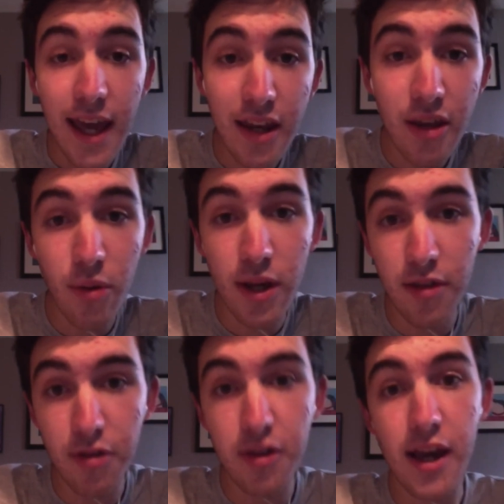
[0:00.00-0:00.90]

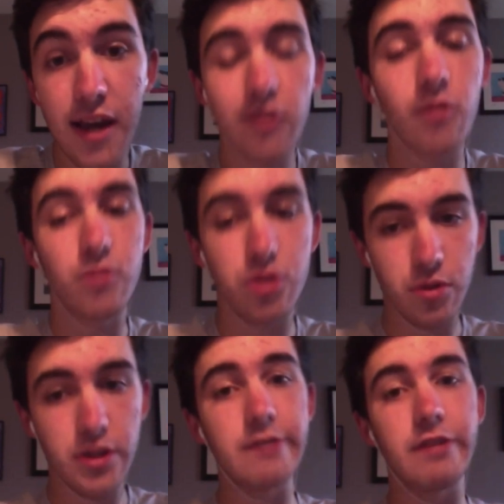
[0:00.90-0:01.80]
Anyways, guys, so
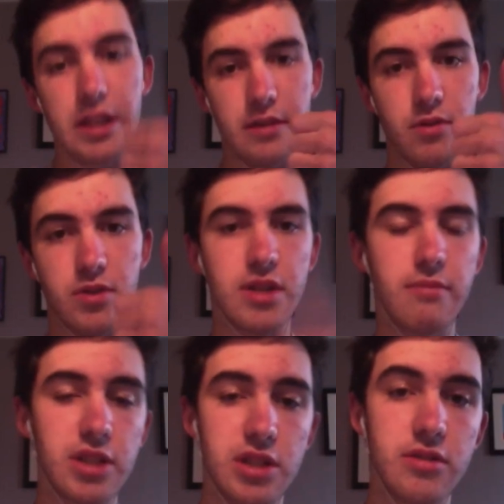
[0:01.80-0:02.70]
enjoy, leave like, and subscribe
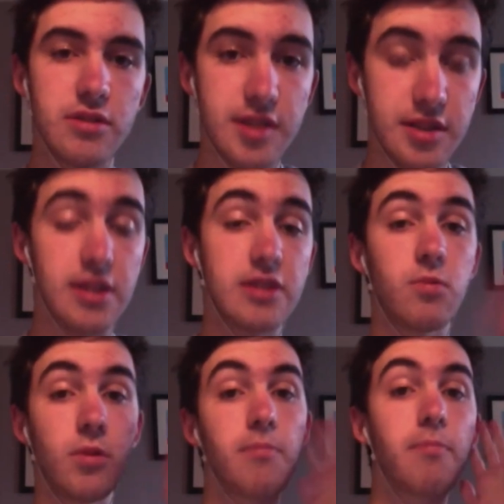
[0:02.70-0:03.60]
my channel. See you next
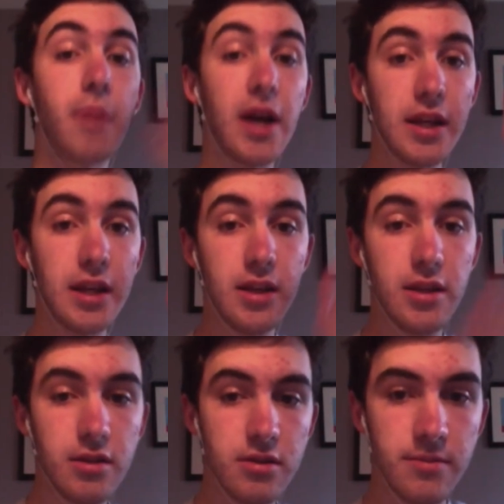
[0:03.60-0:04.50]
one. Bye.